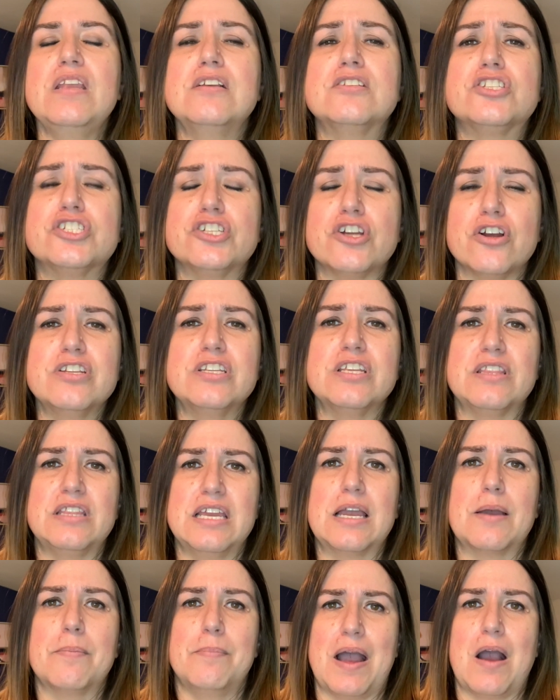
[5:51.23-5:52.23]
Start to
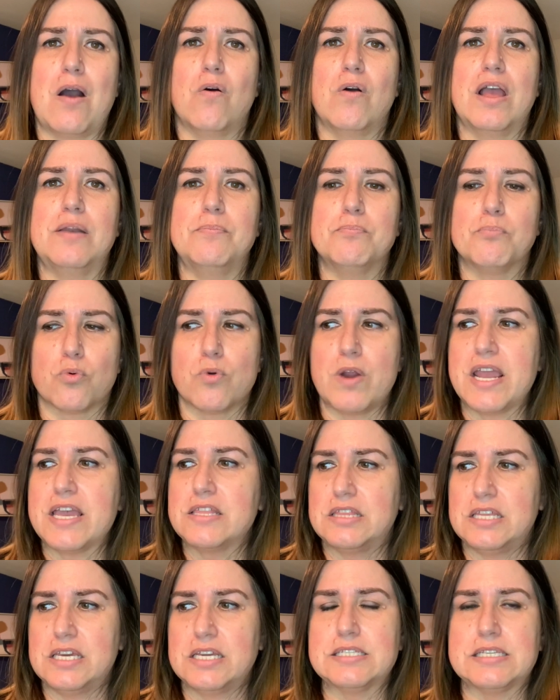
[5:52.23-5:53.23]
think about and break
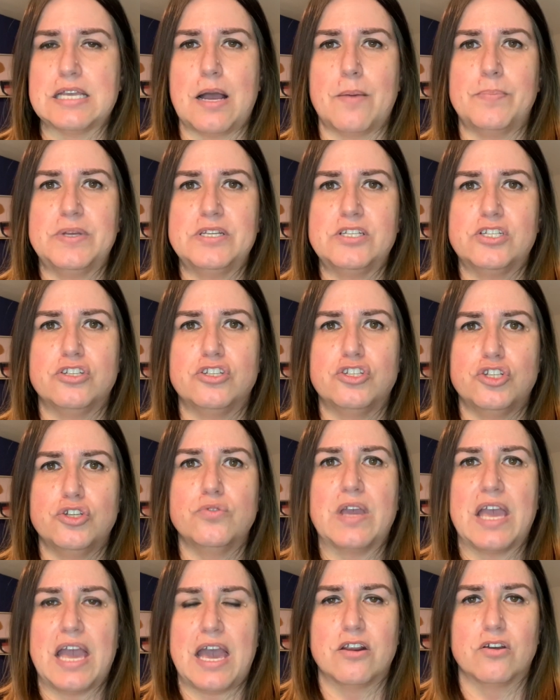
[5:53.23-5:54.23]
things up into two
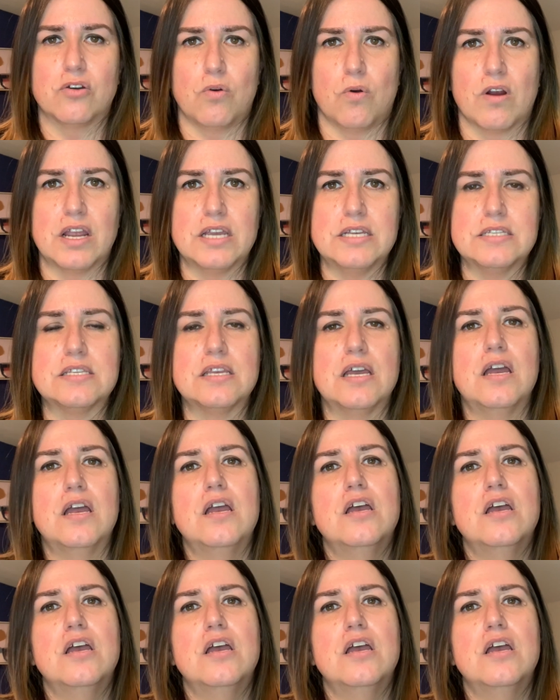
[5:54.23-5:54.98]
categories.